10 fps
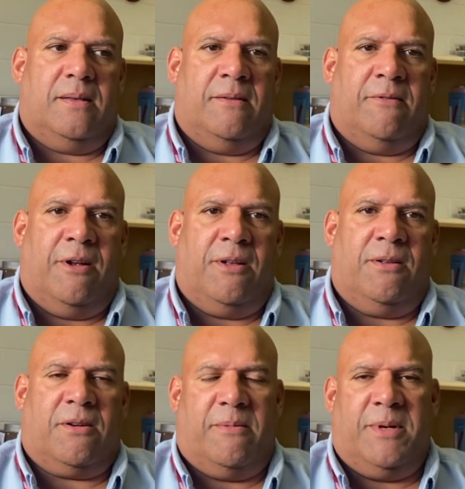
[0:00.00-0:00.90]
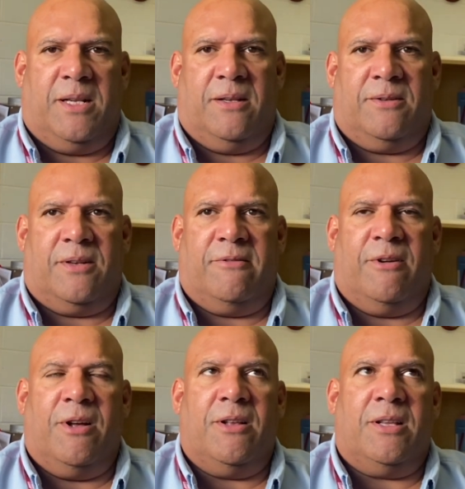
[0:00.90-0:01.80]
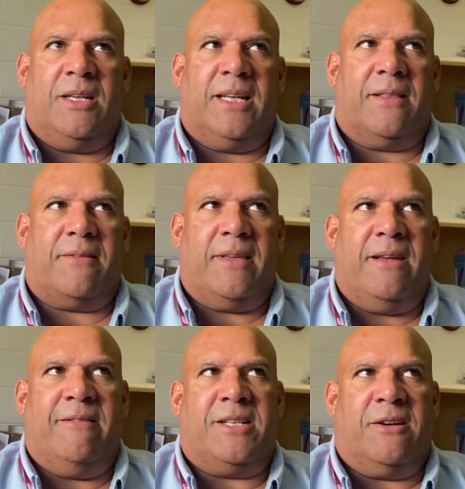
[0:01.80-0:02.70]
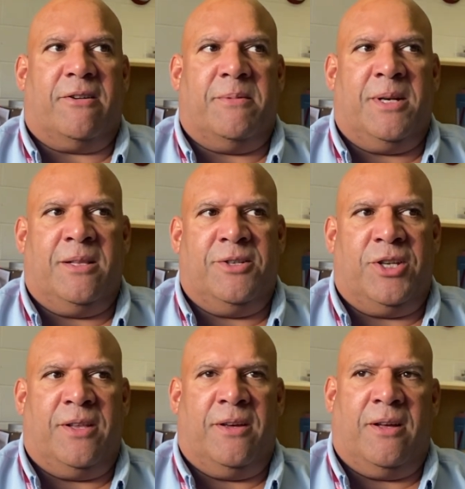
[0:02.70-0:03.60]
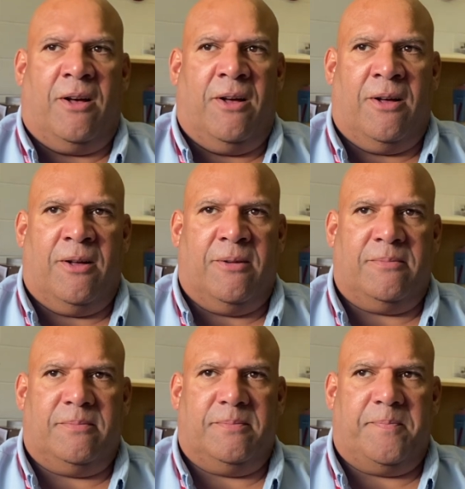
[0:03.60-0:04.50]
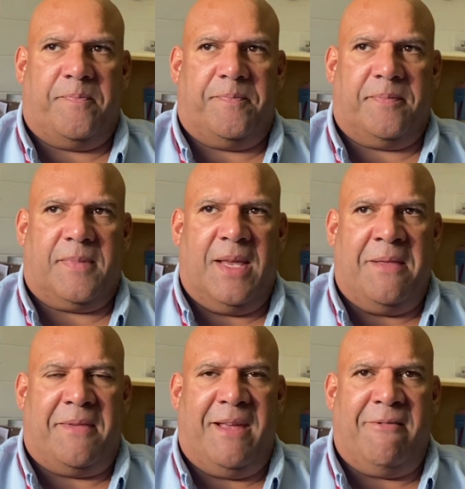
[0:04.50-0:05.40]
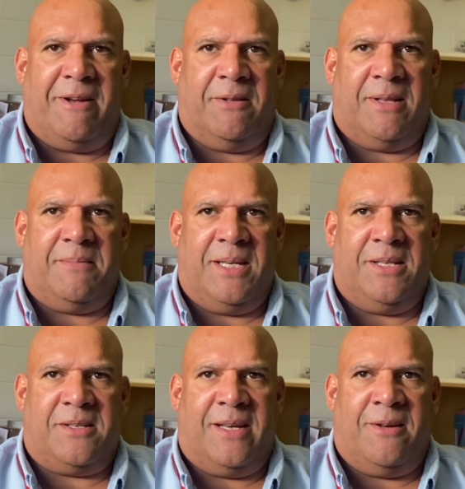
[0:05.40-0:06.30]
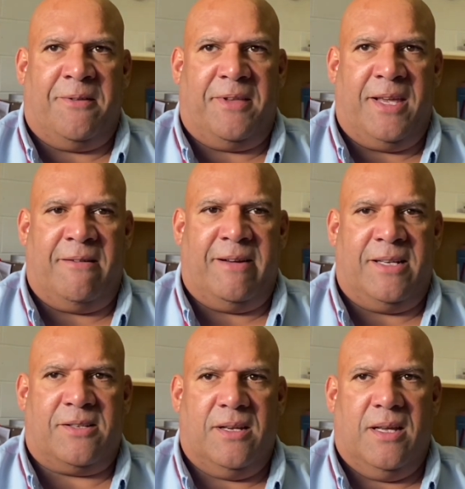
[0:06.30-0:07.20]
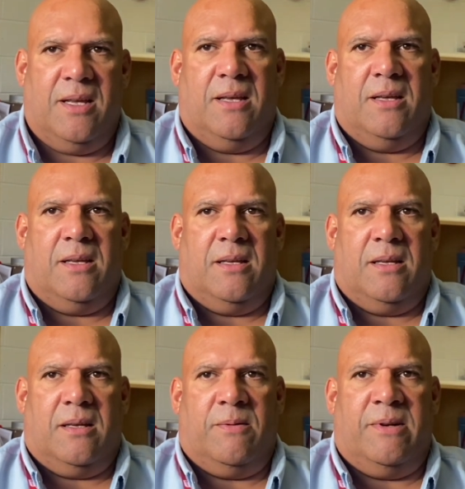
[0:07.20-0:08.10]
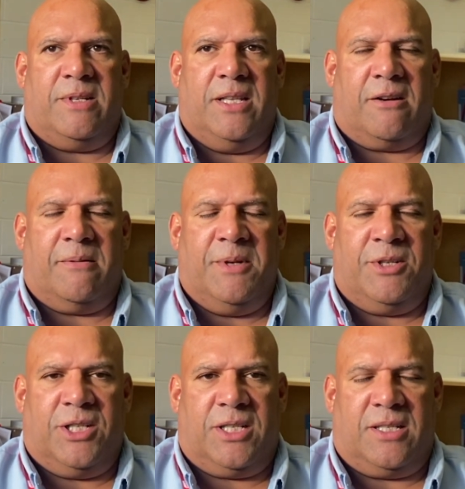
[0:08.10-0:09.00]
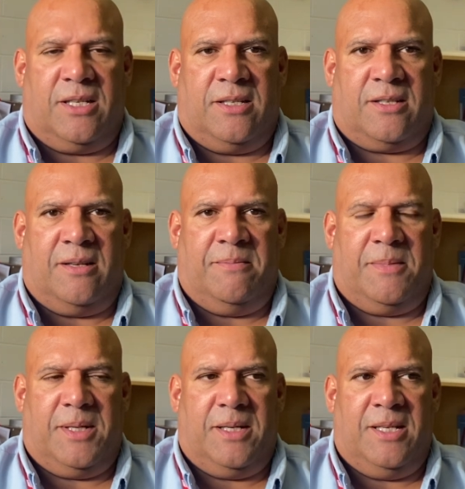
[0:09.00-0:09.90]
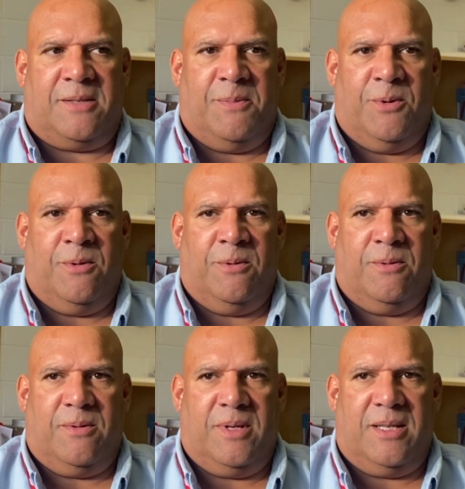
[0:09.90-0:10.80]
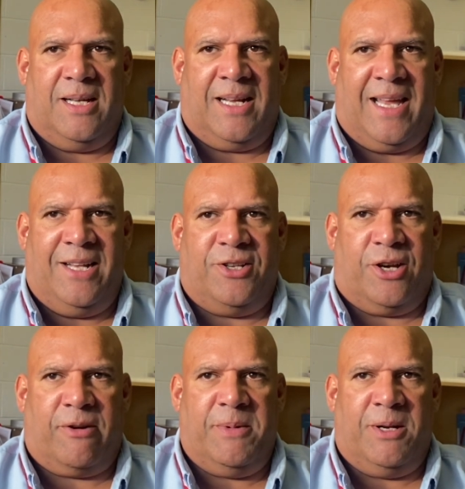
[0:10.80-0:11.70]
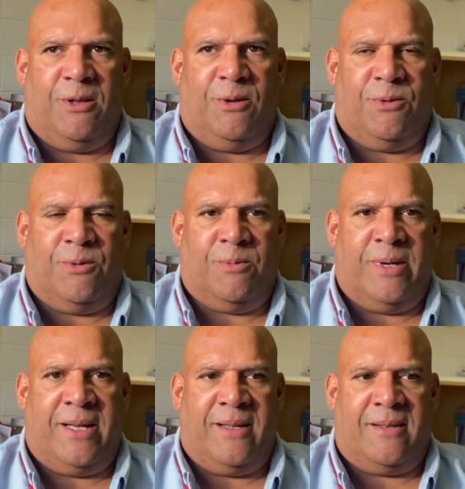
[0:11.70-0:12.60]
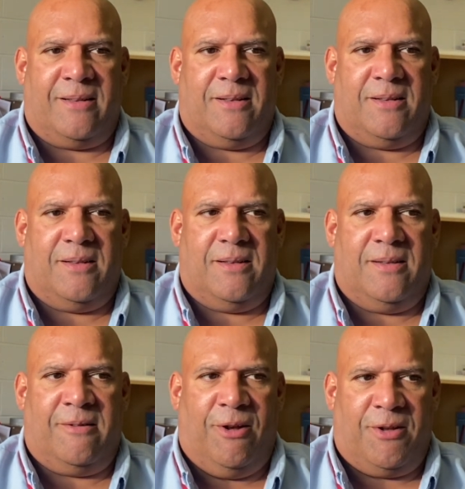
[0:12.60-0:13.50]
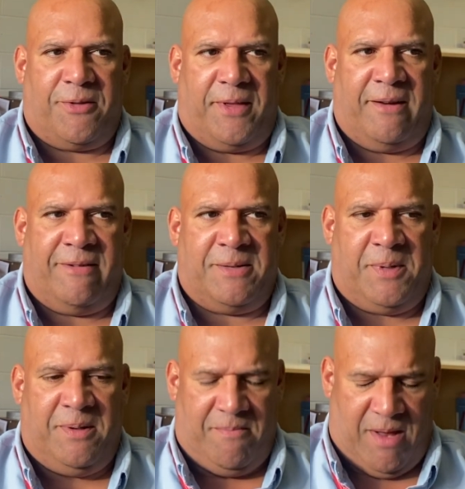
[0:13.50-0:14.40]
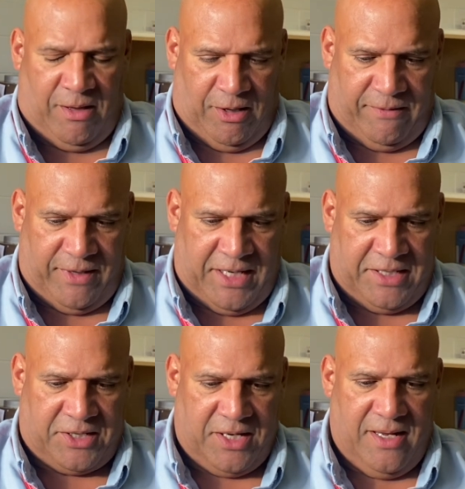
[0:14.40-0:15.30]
There are theories in criminology that are ethereal. That means they are theories. Whereas in the criminal justice system, it's more akin to criminal law, where there are theories, but a lot of it is